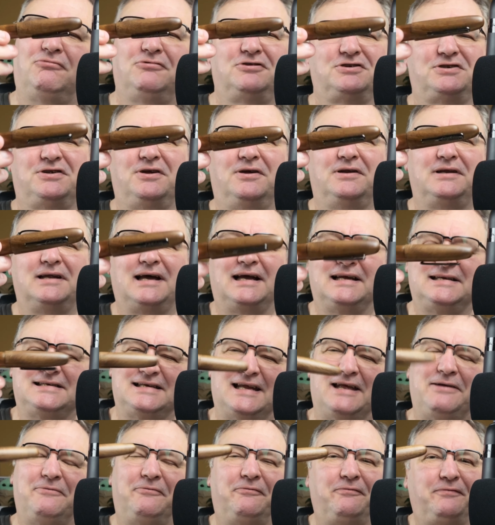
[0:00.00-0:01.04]
so nice.
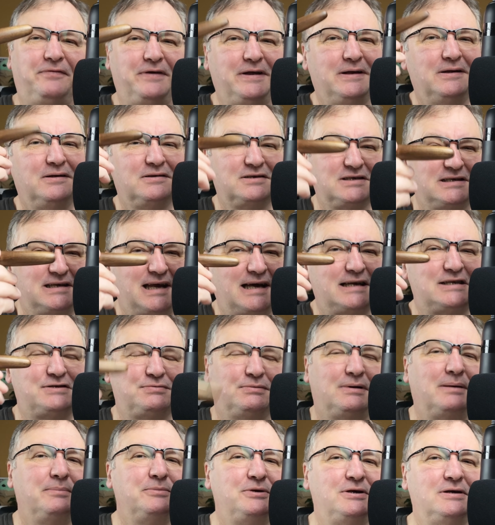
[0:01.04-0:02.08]
It feels nice
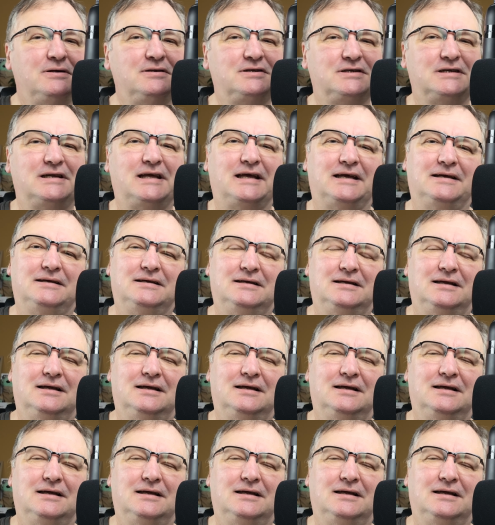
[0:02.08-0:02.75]
when I'm using it.